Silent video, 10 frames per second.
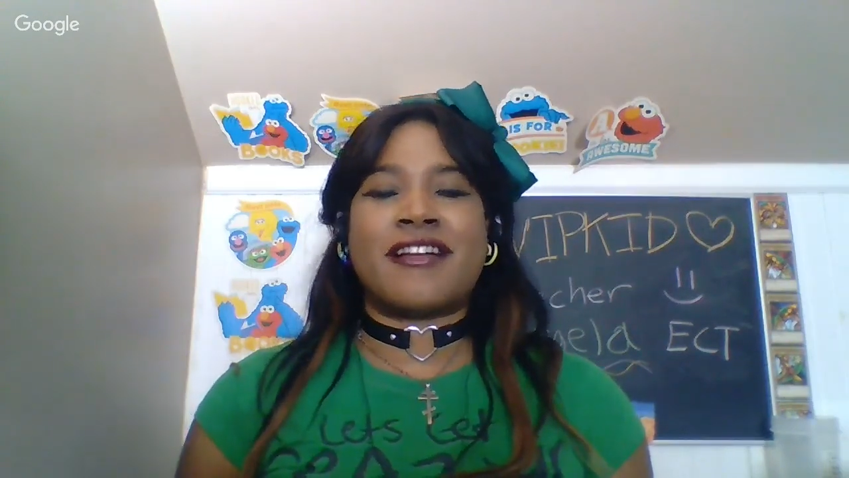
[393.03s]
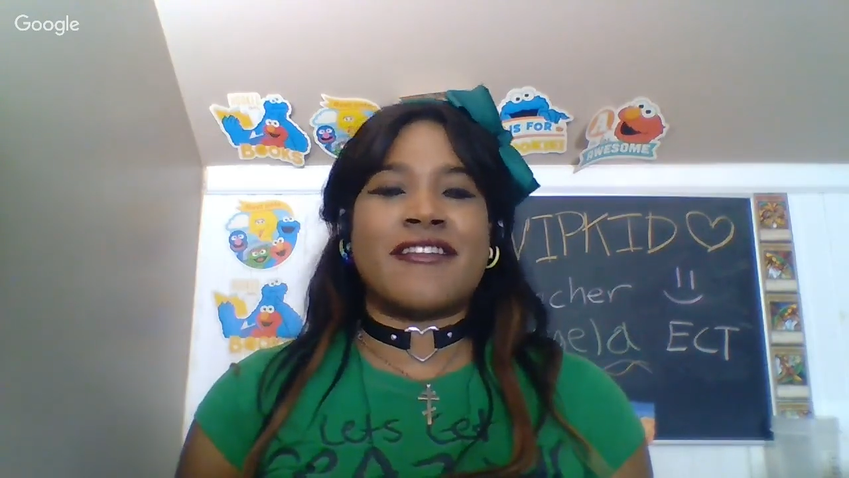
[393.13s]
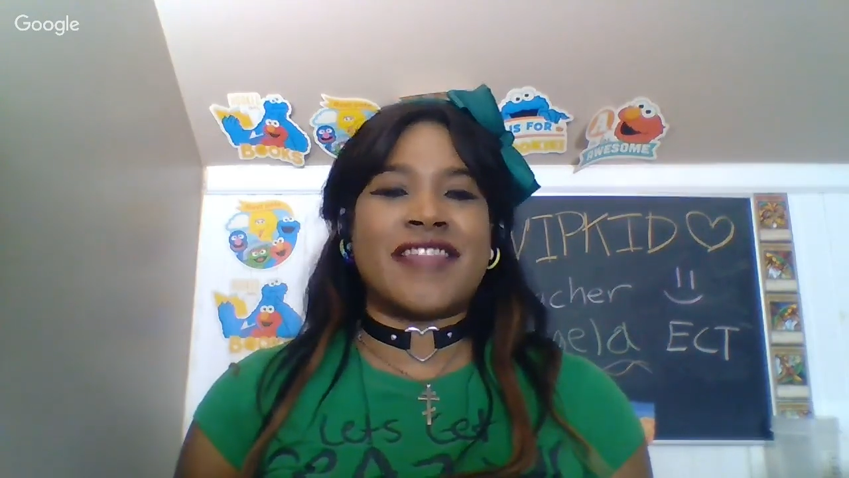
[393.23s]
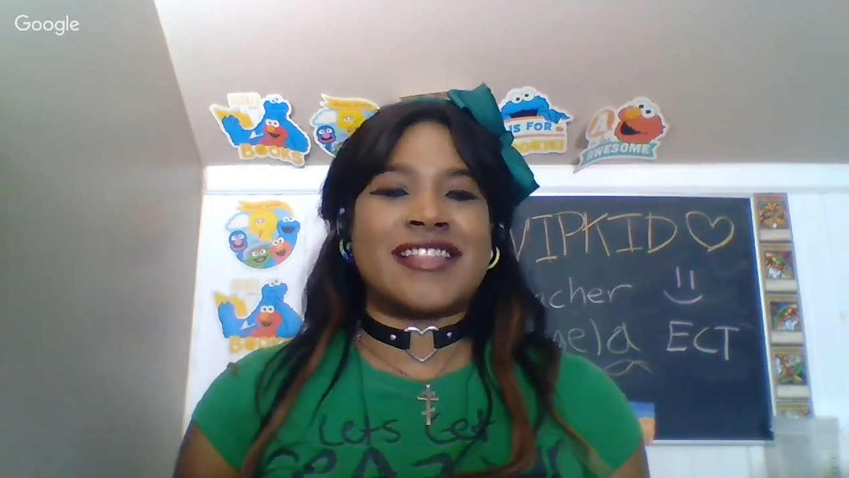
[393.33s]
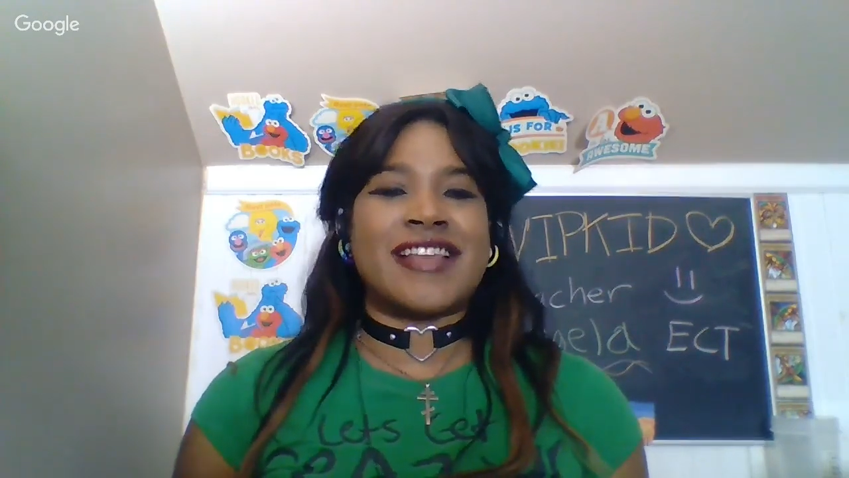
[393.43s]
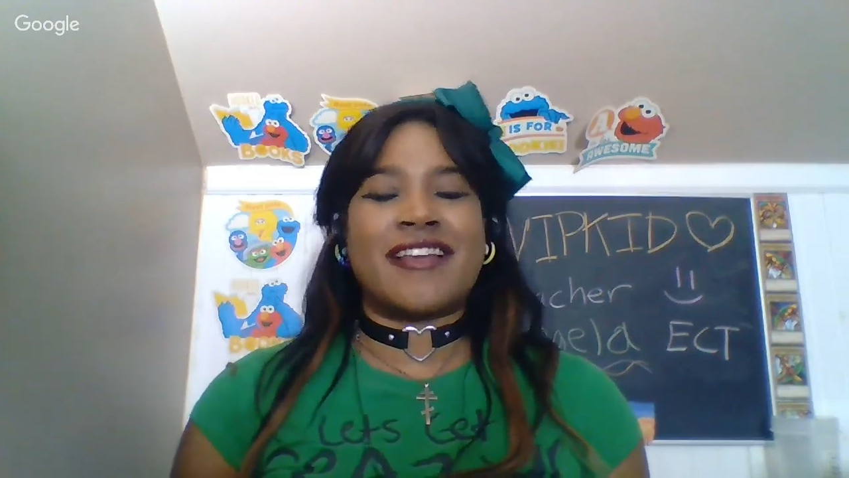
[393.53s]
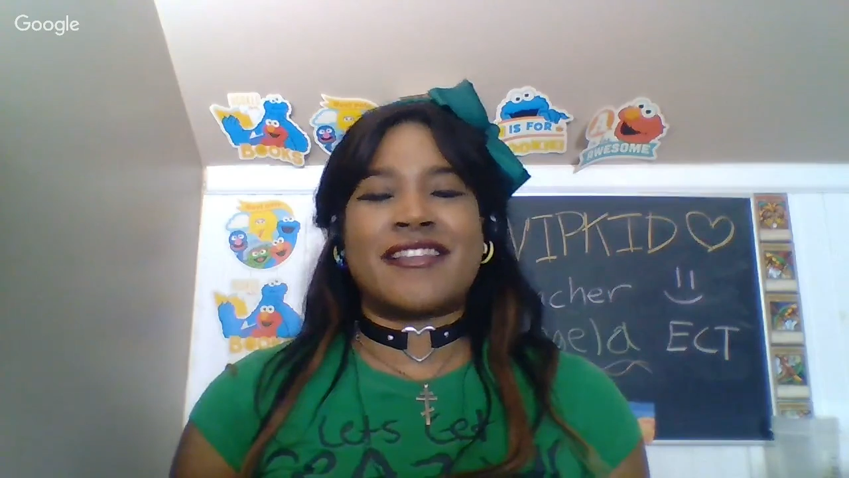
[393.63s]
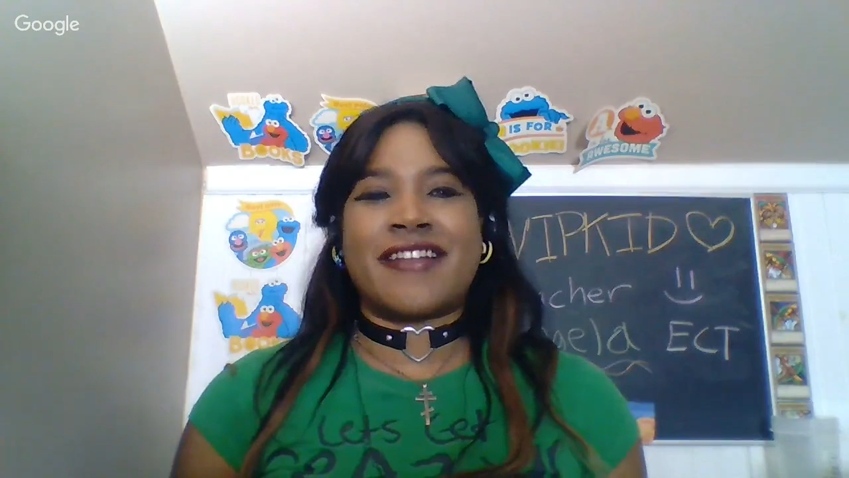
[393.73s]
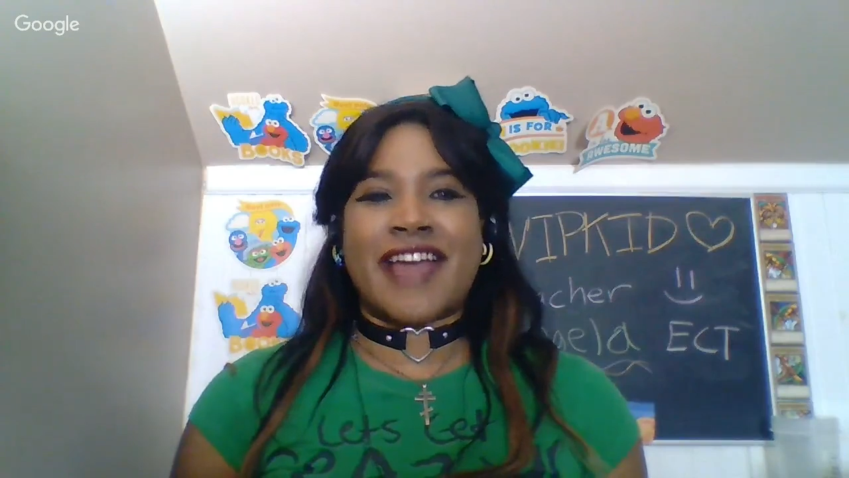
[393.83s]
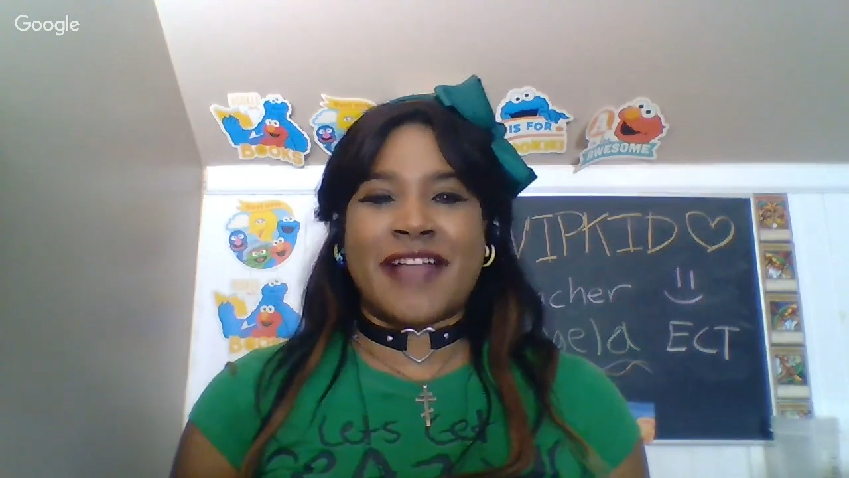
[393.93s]
all these
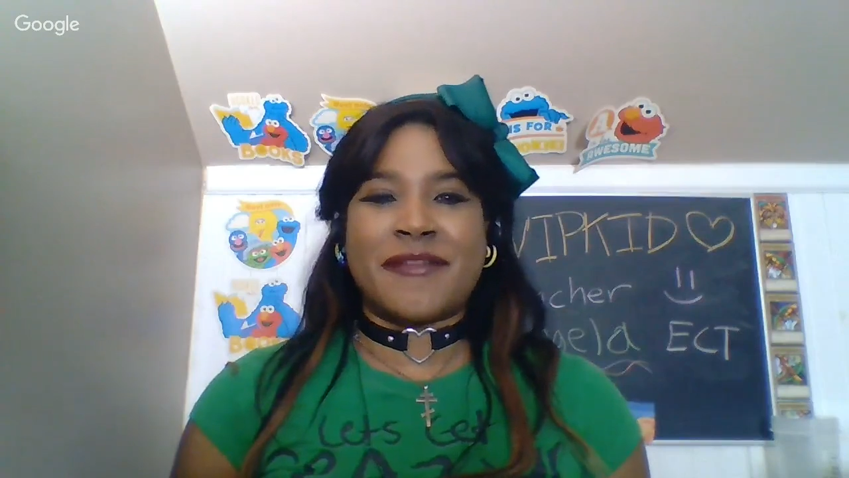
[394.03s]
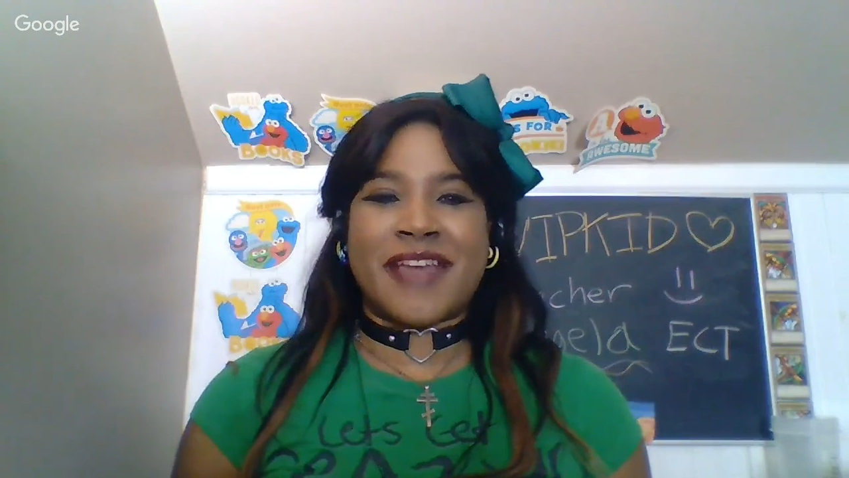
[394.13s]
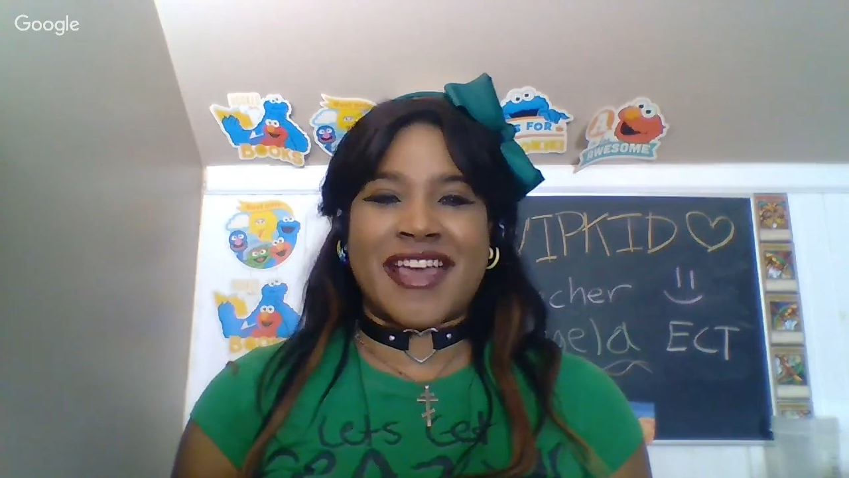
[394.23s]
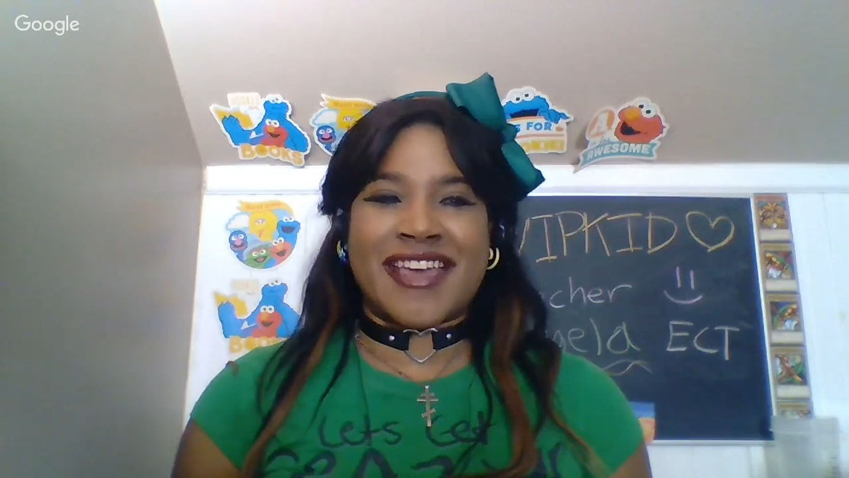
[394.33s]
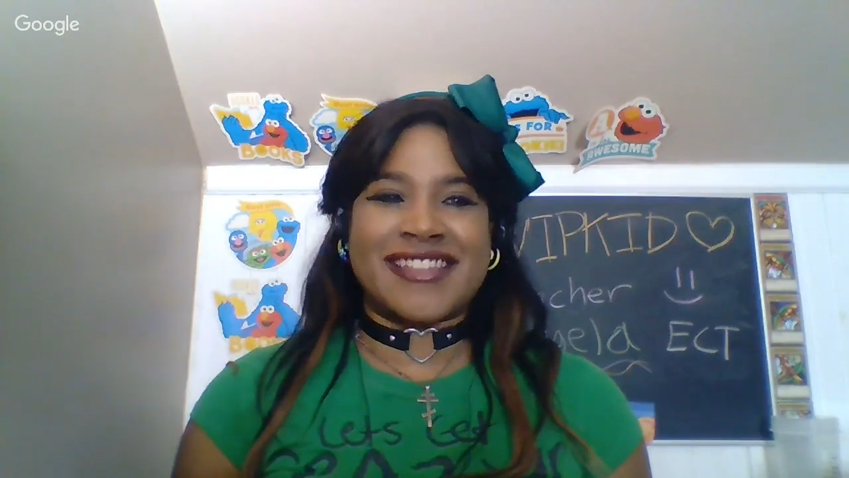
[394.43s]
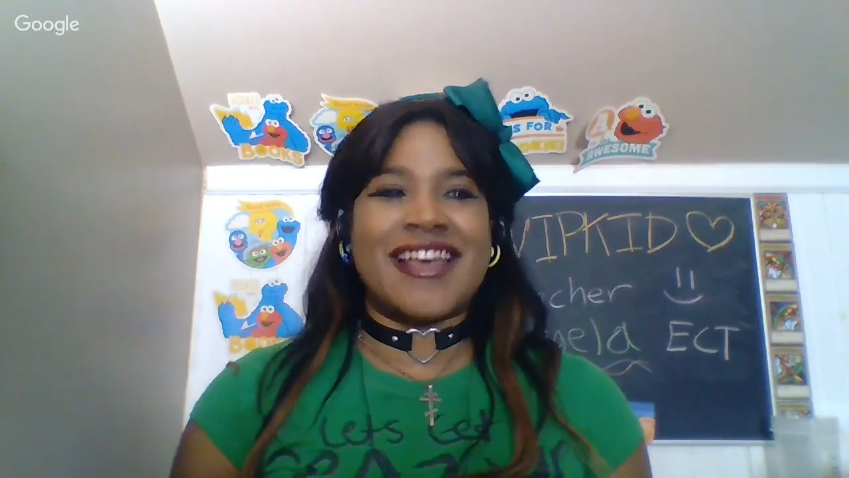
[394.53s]
other animes.